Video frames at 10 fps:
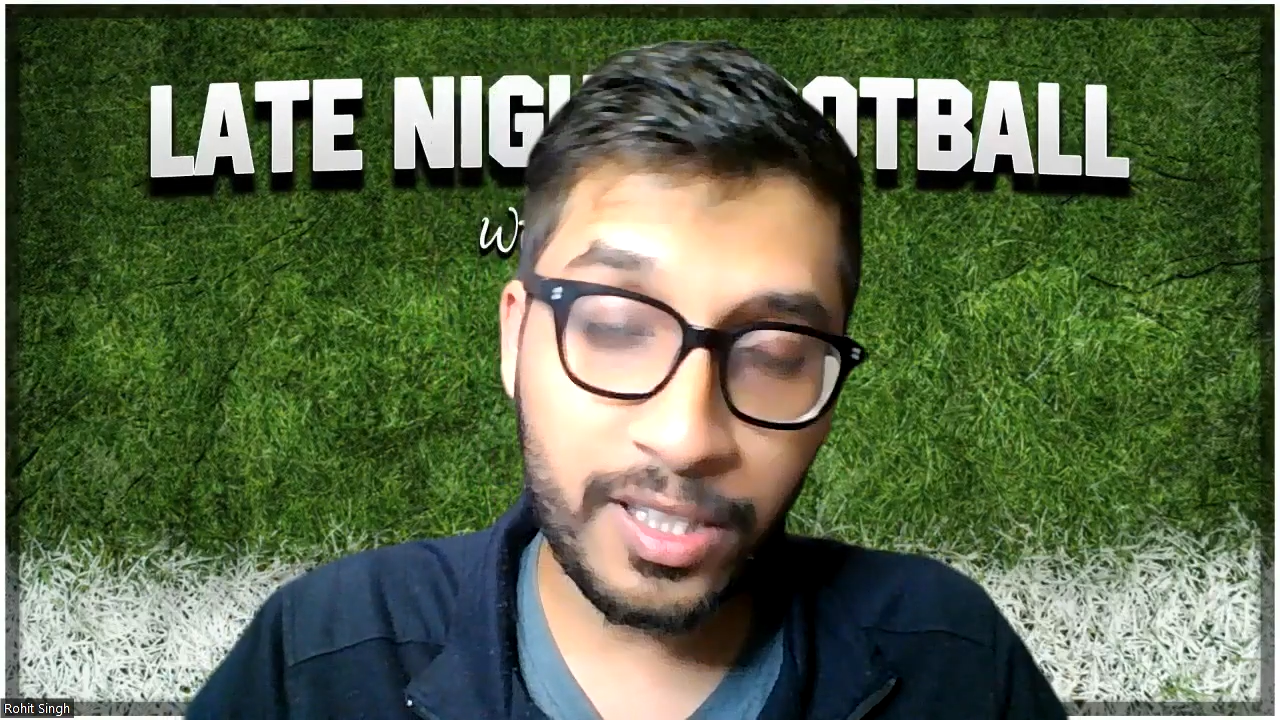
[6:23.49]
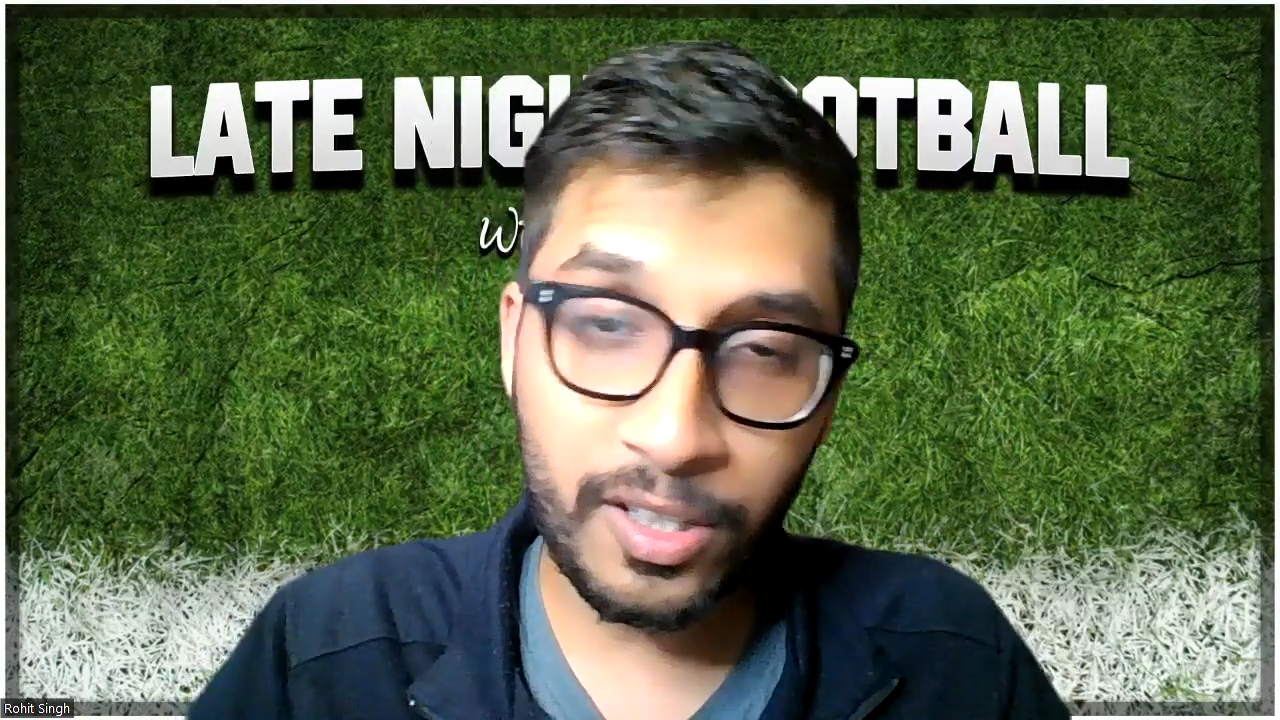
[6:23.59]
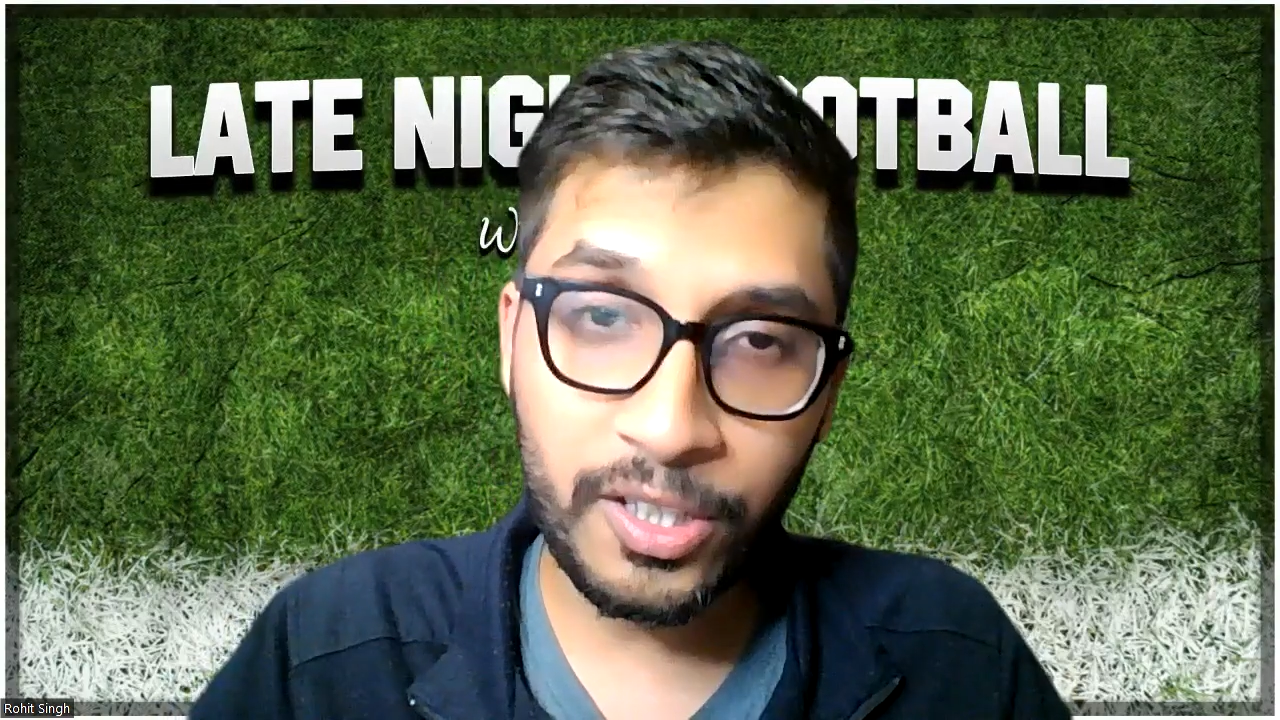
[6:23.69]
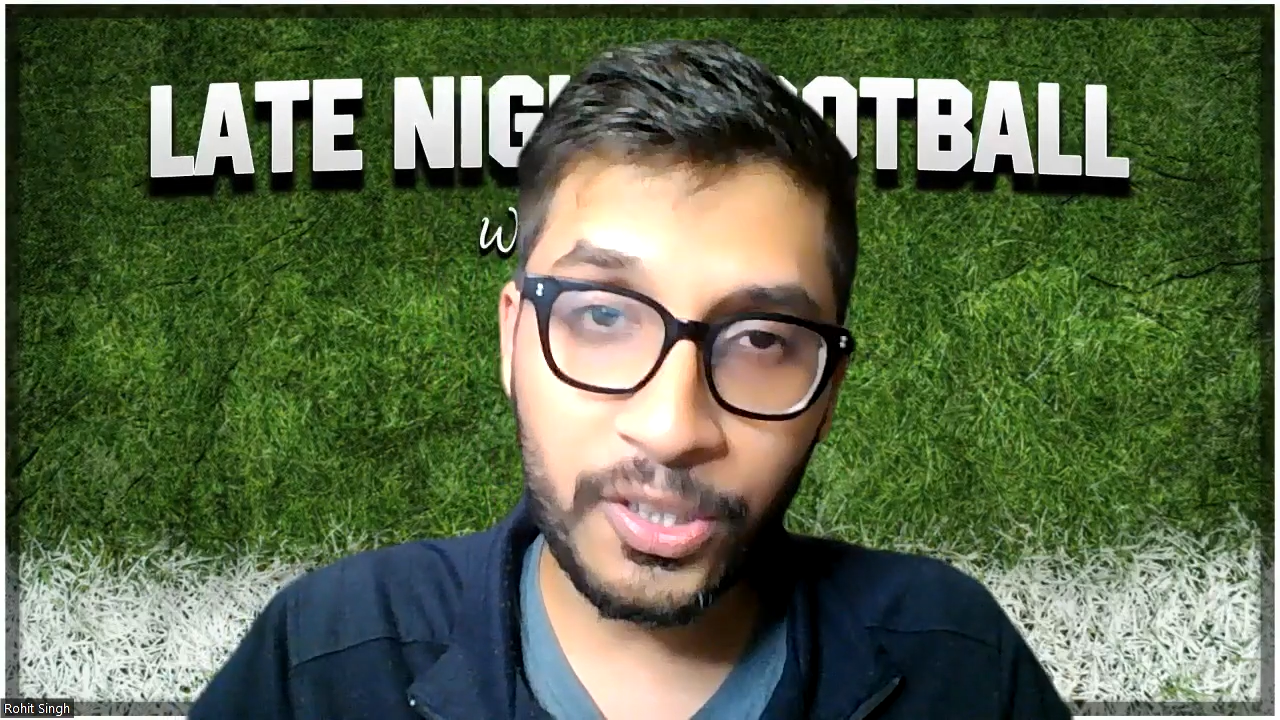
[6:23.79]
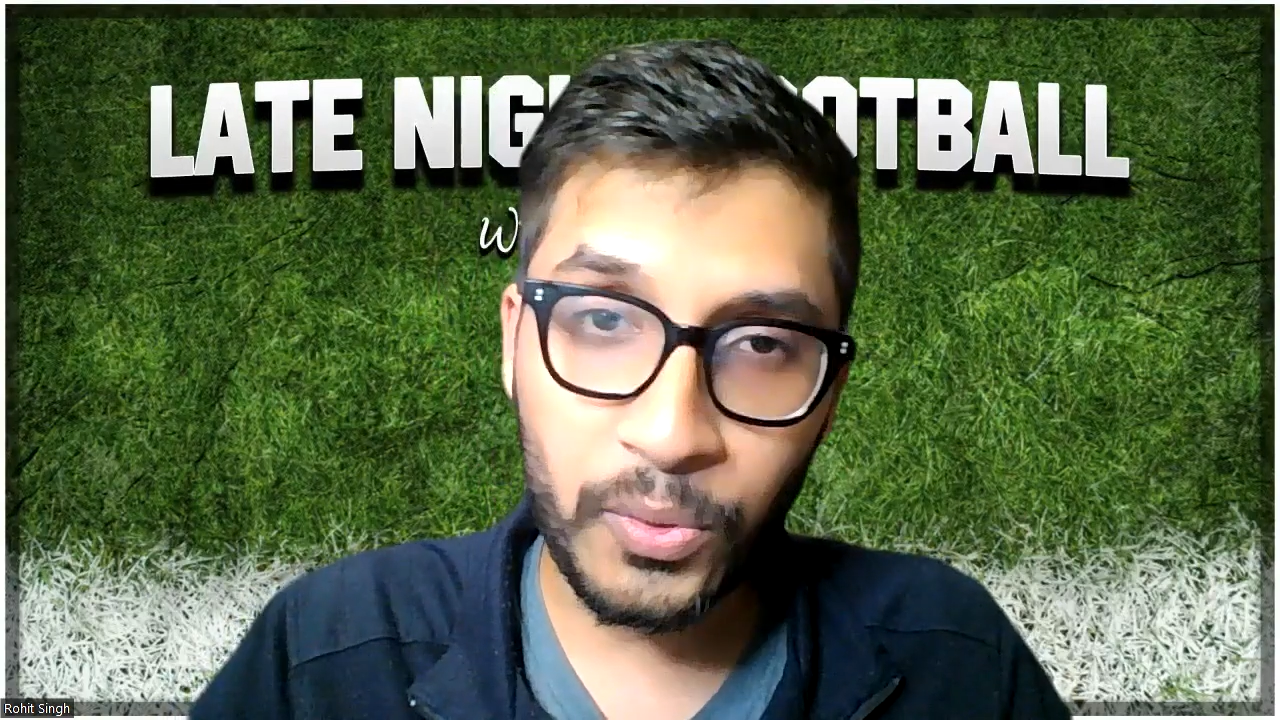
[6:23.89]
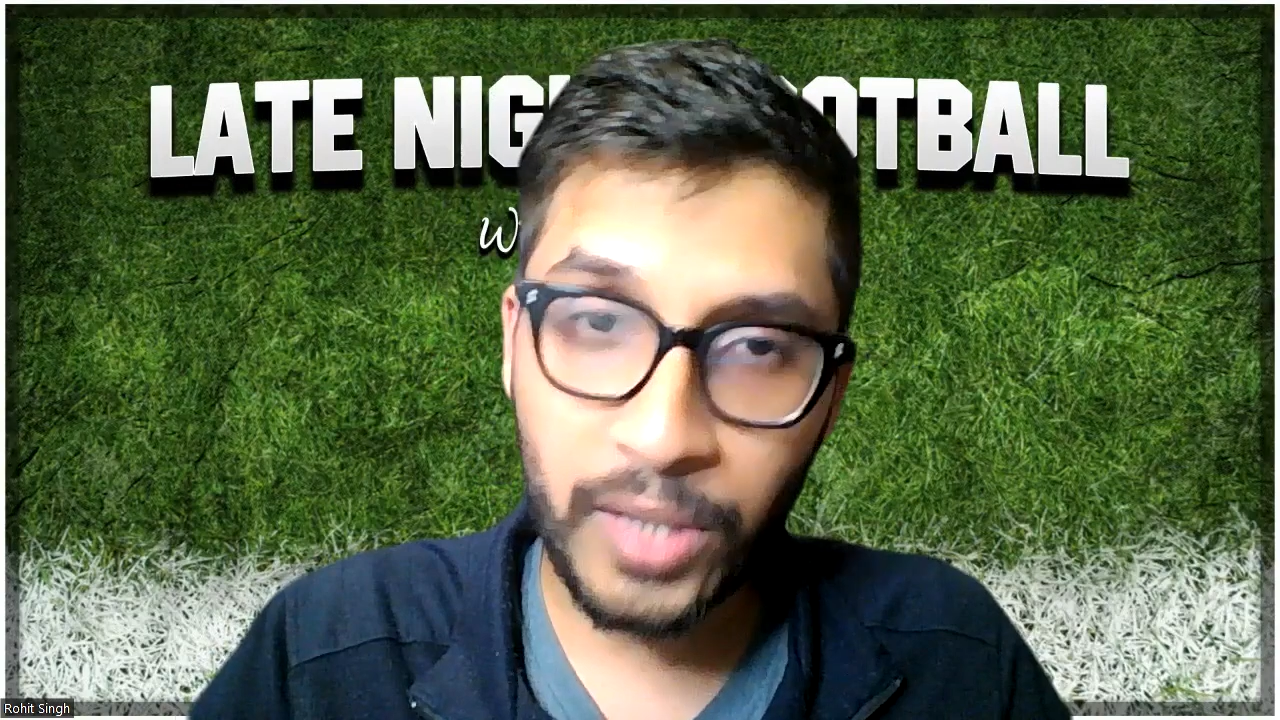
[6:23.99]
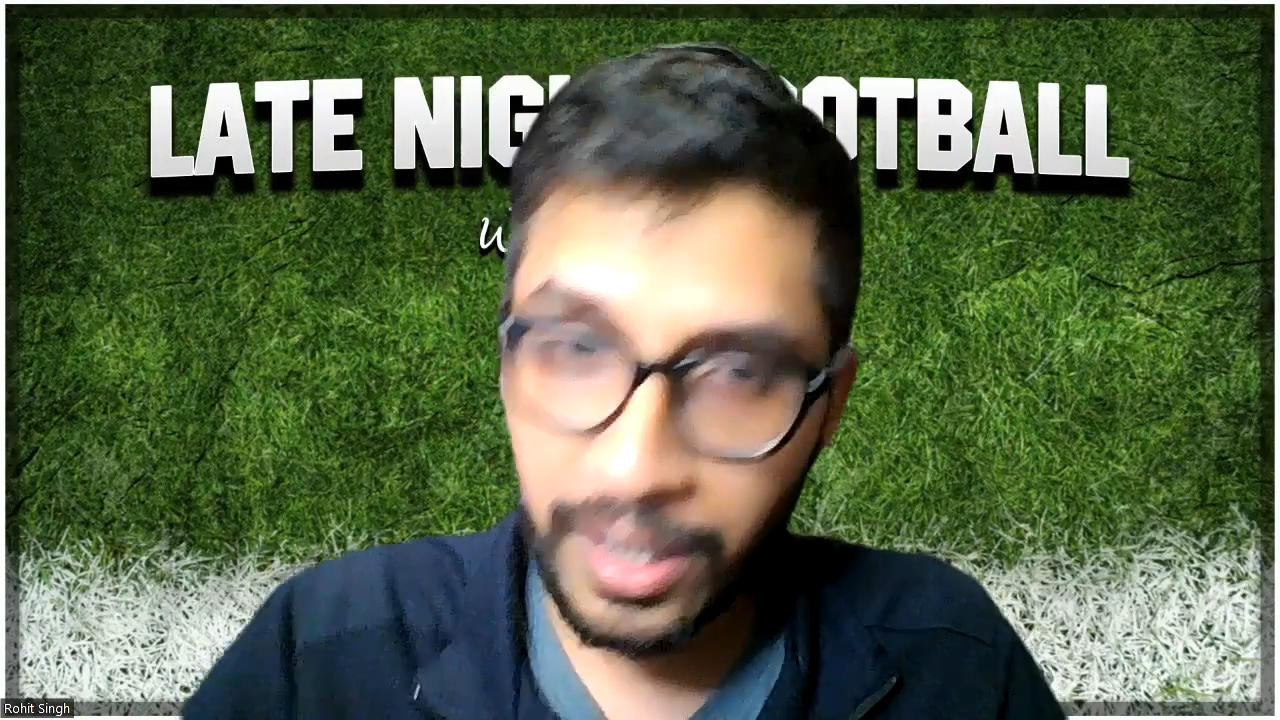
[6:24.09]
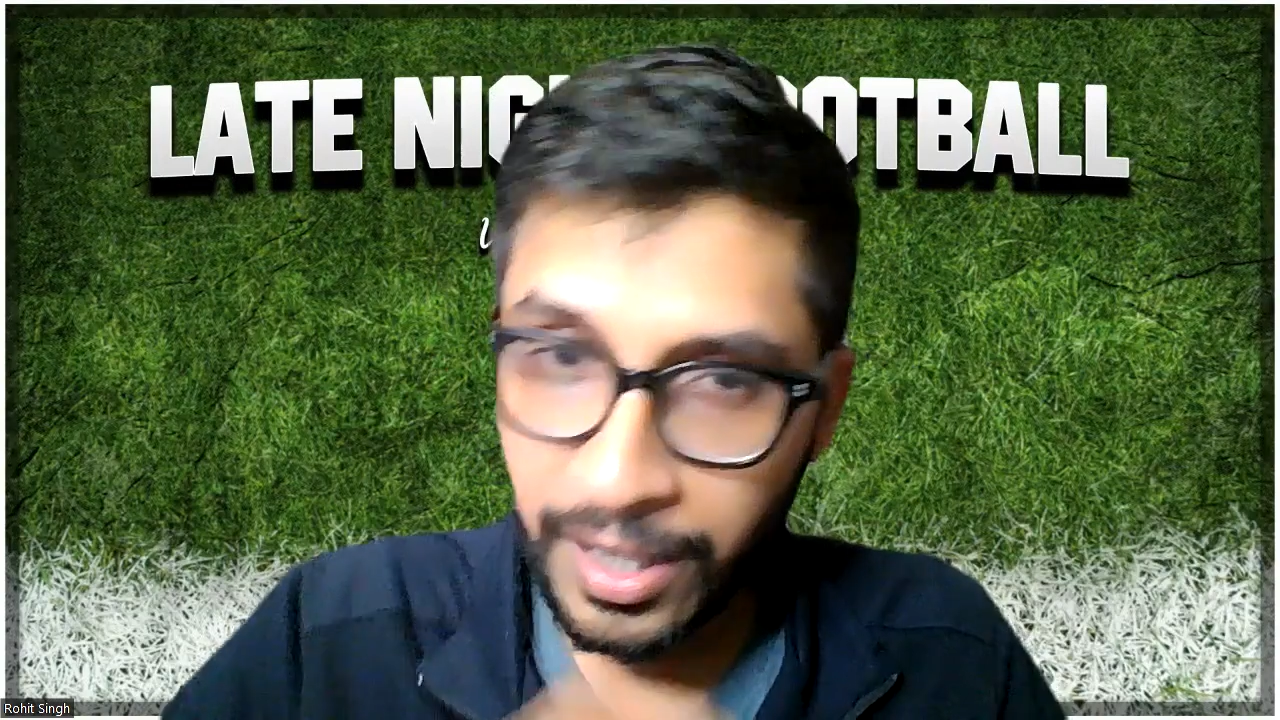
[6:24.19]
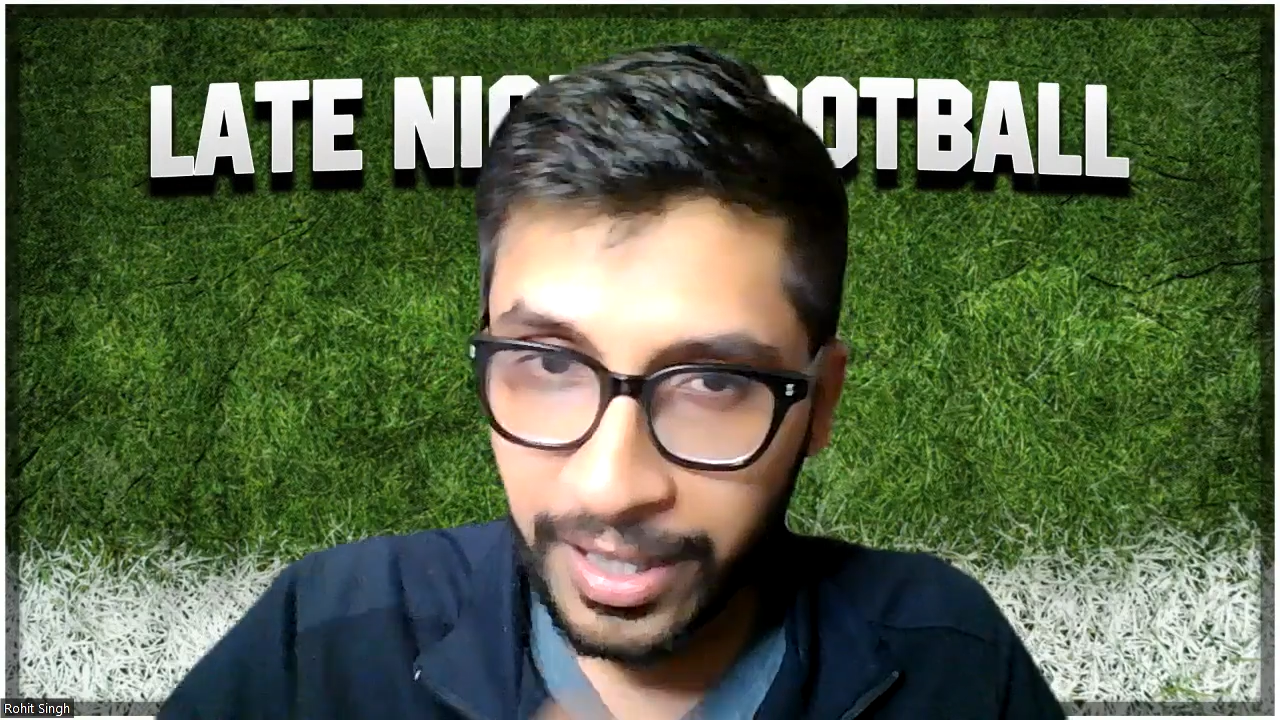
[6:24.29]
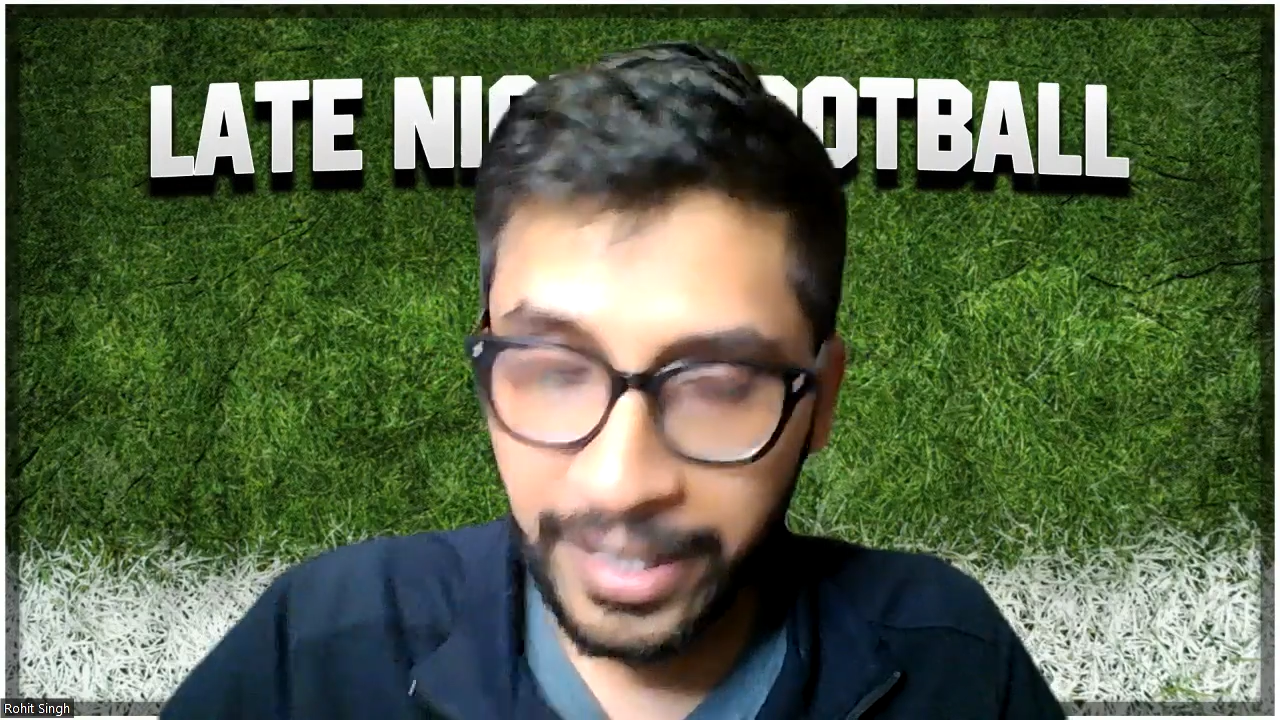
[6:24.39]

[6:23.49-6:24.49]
it out at 2-0,